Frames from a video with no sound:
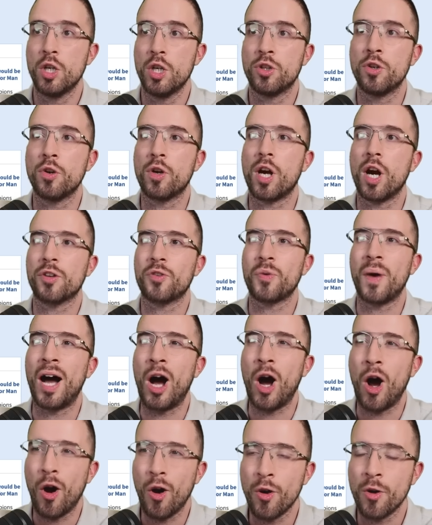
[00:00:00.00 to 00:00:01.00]
Newcastle at
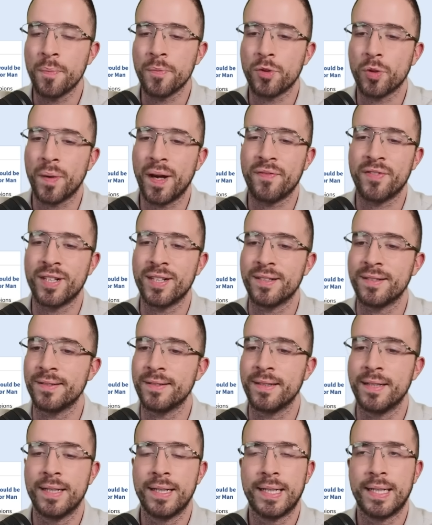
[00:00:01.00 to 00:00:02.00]
home to Everton.